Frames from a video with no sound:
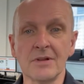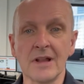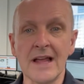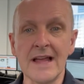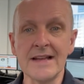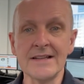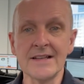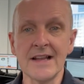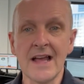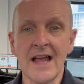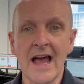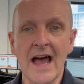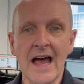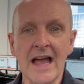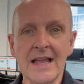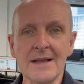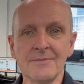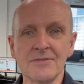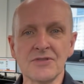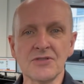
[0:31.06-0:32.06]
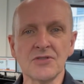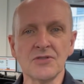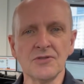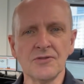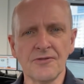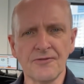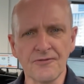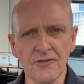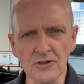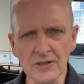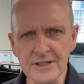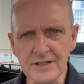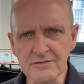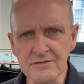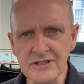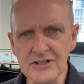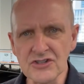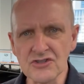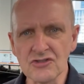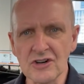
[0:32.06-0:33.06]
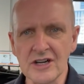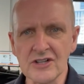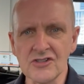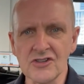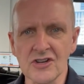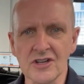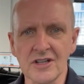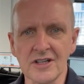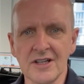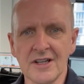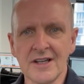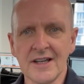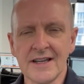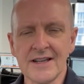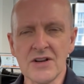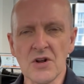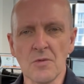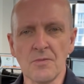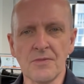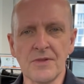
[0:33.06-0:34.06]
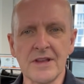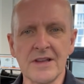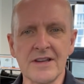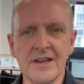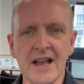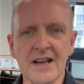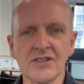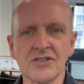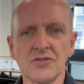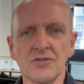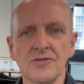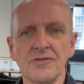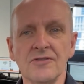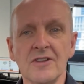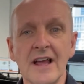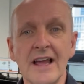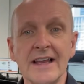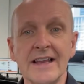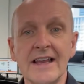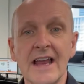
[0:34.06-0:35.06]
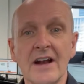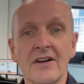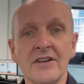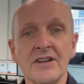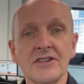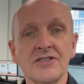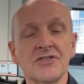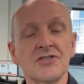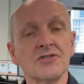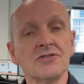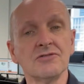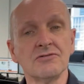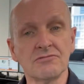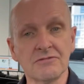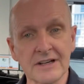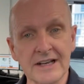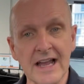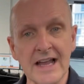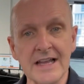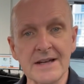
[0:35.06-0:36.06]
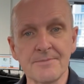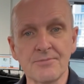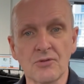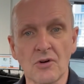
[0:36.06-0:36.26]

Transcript: plan aims to fully restructure and help the national flag carrier to regain